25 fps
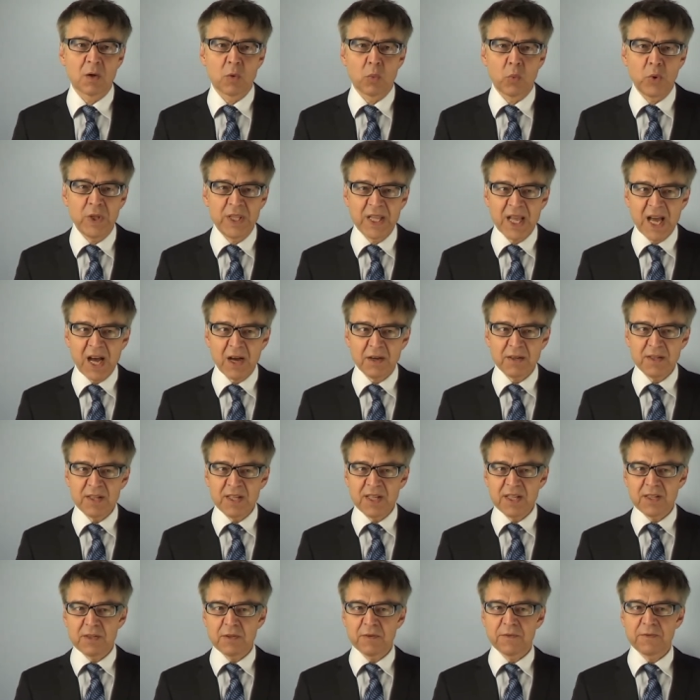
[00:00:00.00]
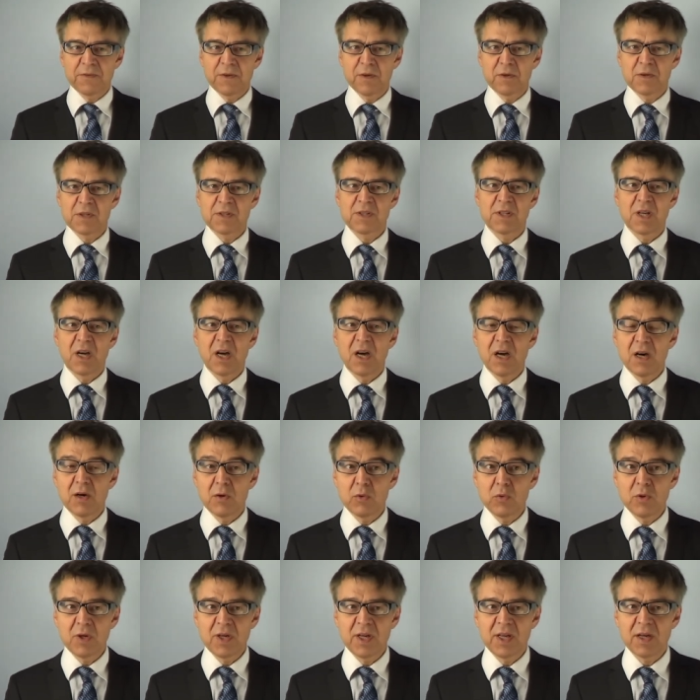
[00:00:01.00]
We now need to focus
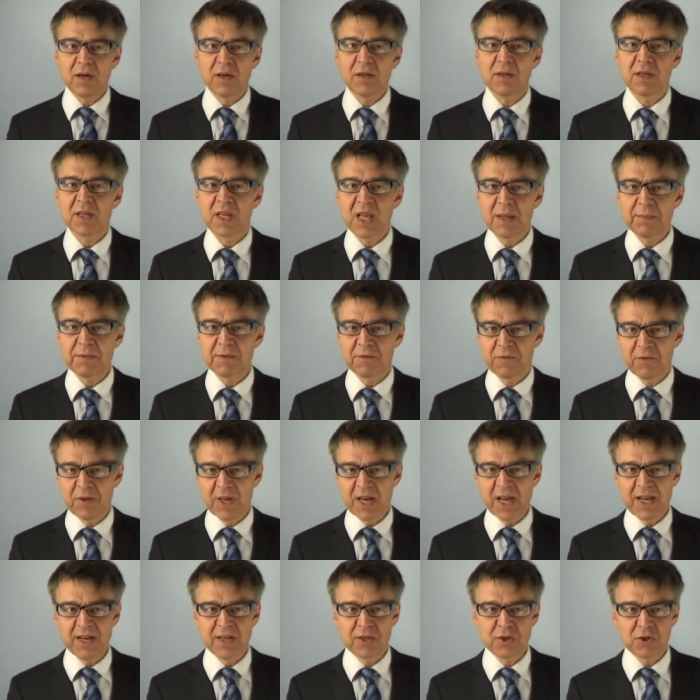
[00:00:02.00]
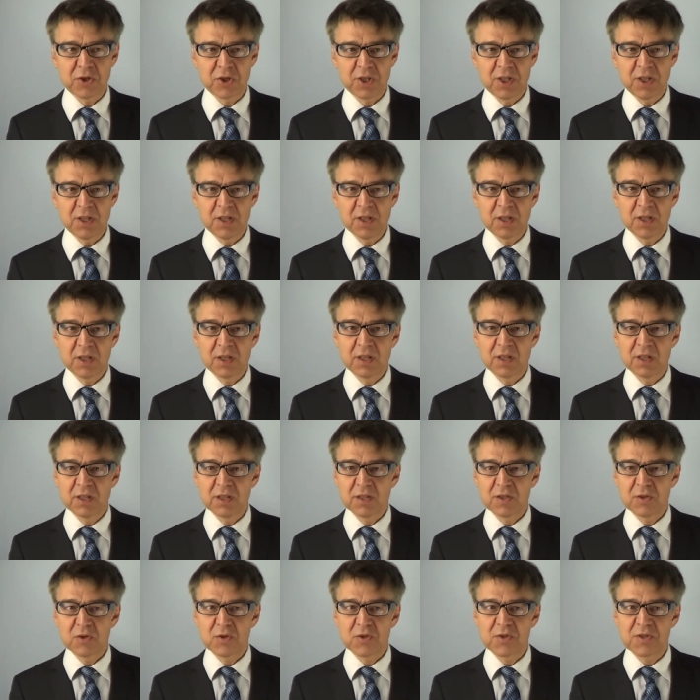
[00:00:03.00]
only on Gibbs free energy
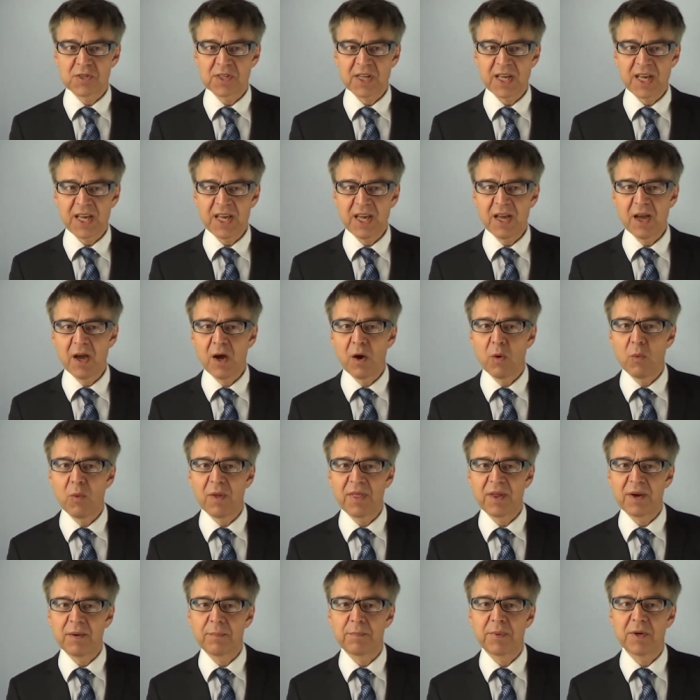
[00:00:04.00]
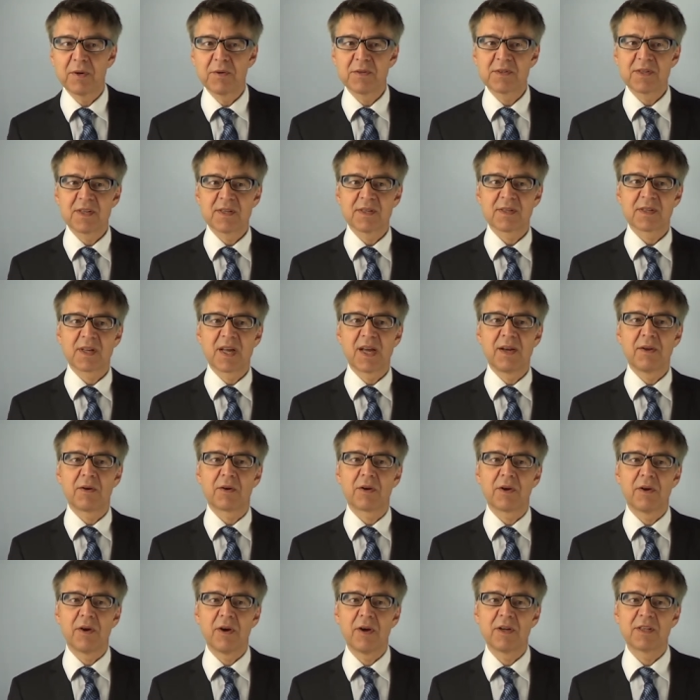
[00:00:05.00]
to say whether a process can
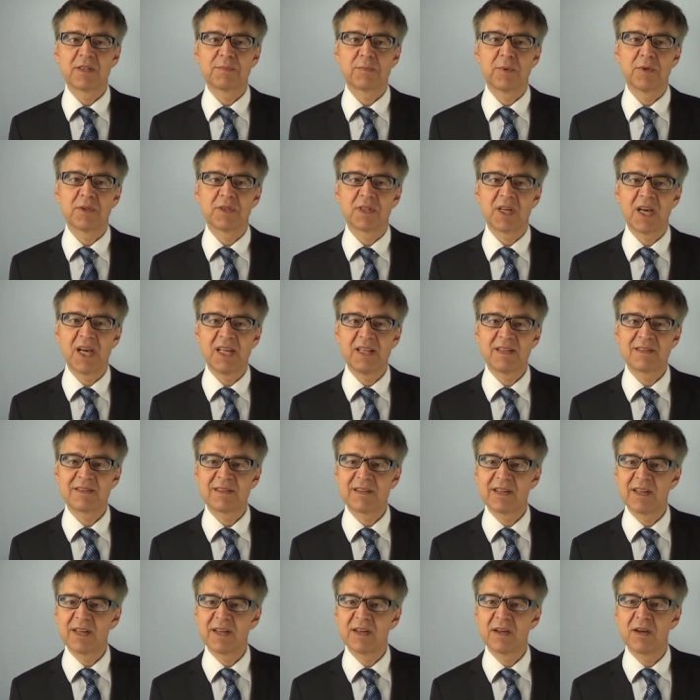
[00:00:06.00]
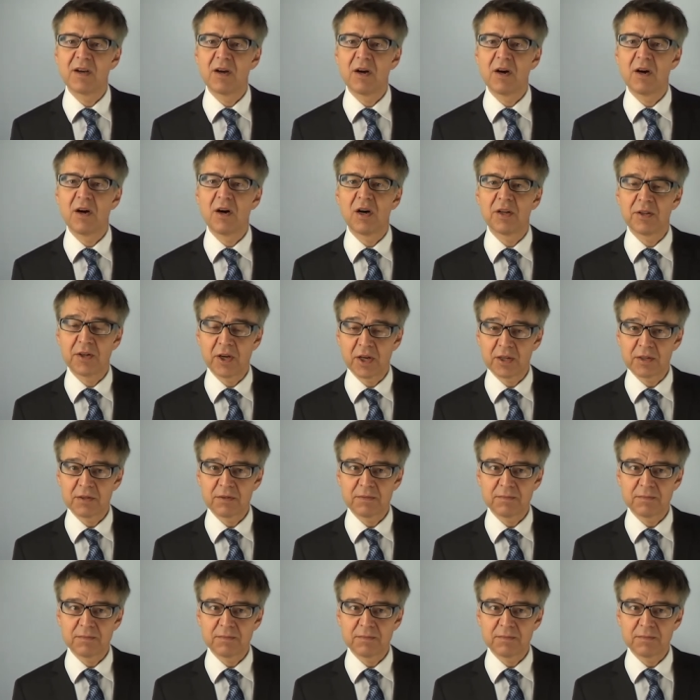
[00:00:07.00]
occur spontaneously or not.